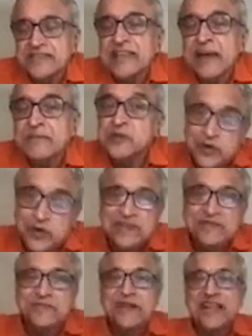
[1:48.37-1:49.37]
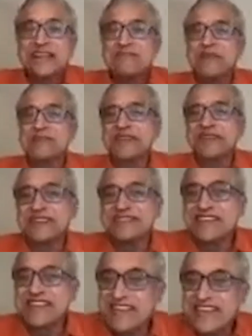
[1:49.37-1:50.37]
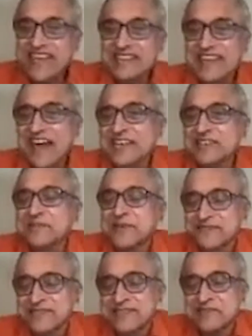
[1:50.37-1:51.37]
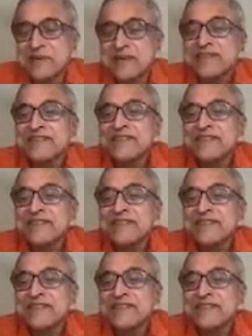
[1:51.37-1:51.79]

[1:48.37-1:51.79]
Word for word: In absolute number, any percentage in India is a large percent, but